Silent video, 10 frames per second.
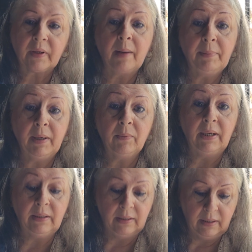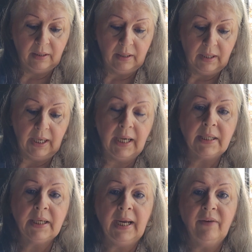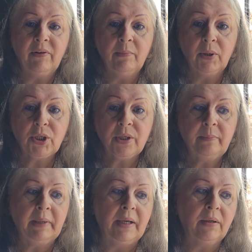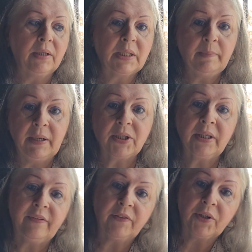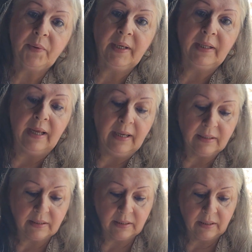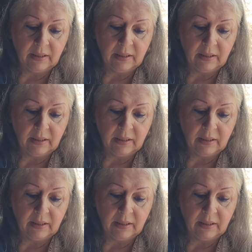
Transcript: a big one, and I have an immersion blender especially for doing that.